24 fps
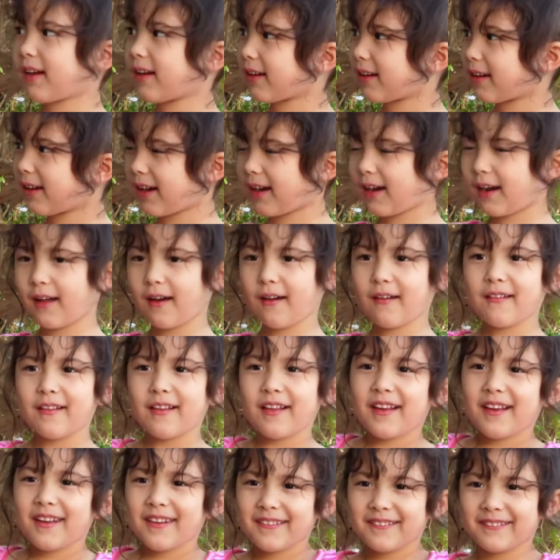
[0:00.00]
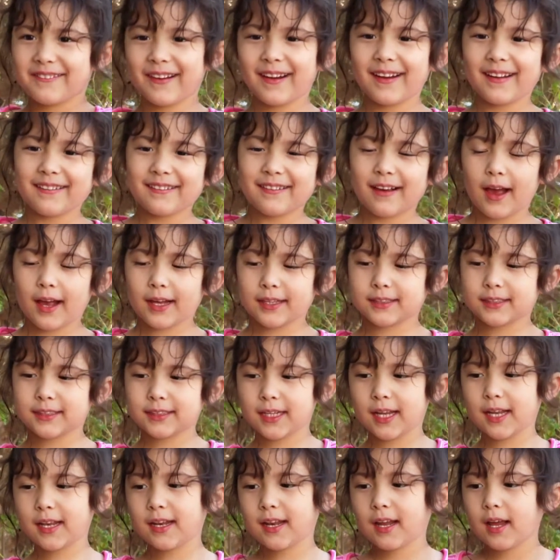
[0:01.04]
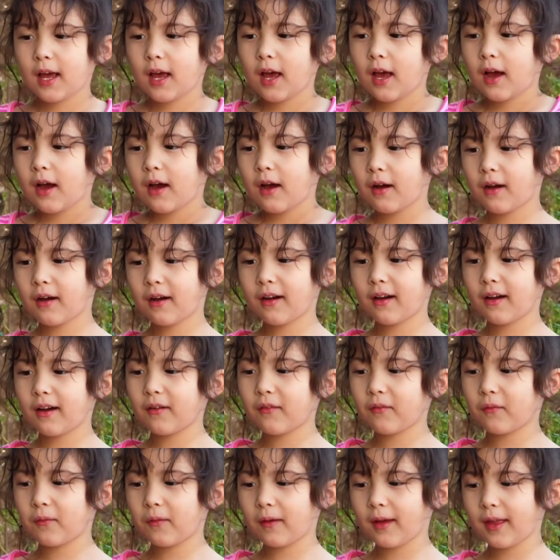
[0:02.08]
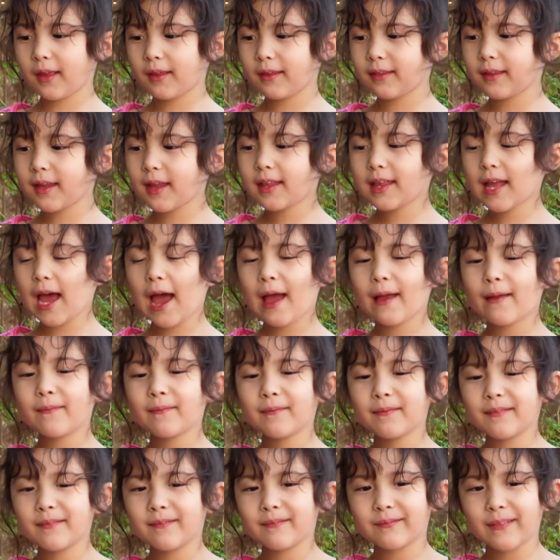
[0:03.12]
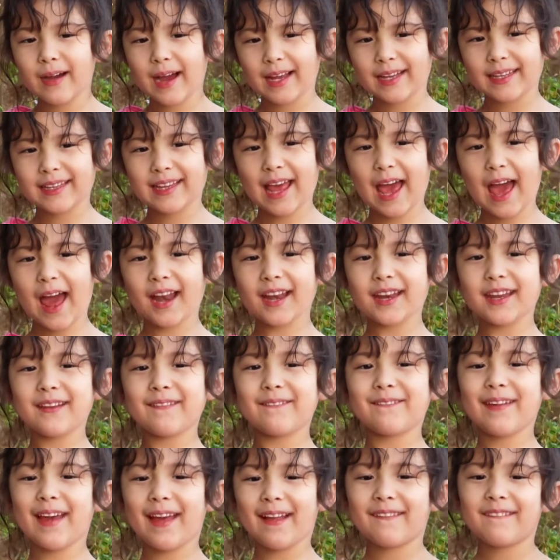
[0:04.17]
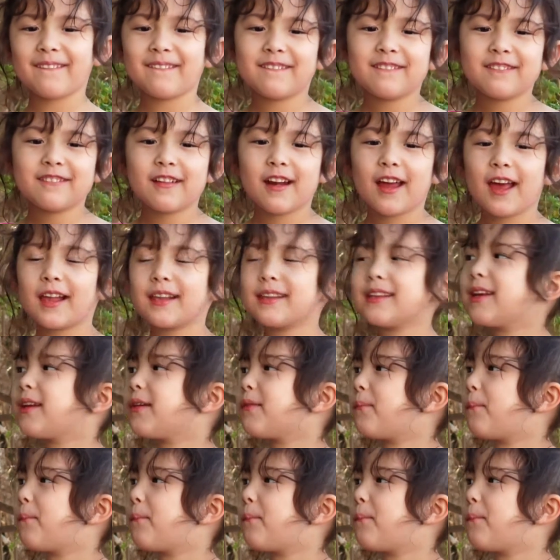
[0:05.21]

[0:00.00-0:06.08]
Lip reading: Hello. First question. When's the time my daddy been really